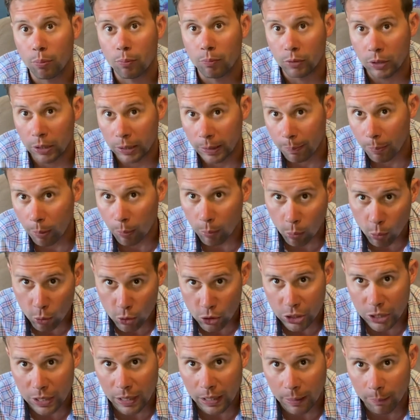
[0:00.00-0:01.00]
the
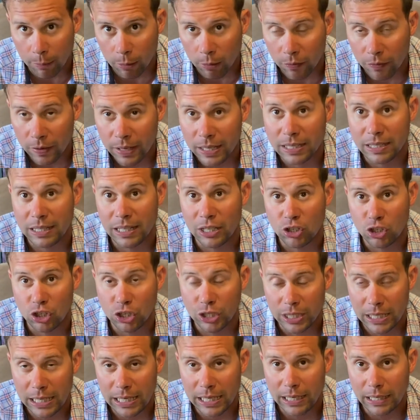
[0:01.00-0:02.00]
proportionate number of hits that you
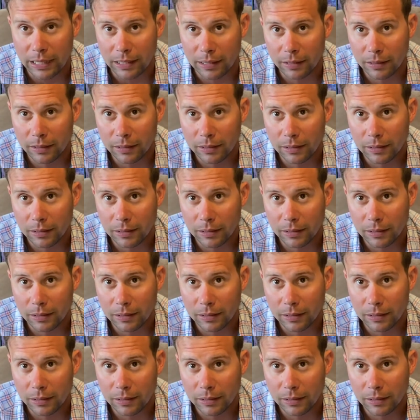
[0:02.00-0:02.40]
need.